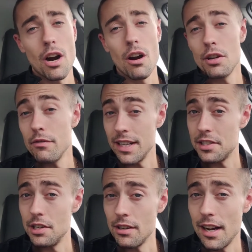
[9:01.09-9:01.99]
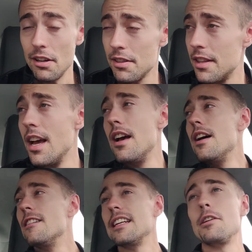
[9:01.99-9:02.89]
cardiovascular health,
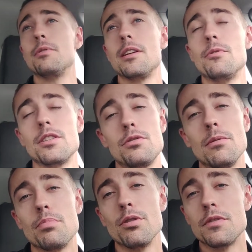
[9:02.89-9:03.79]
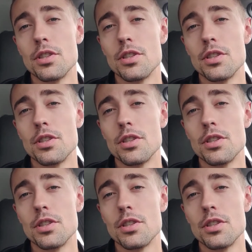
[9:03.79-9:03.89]
anyone that wants to improve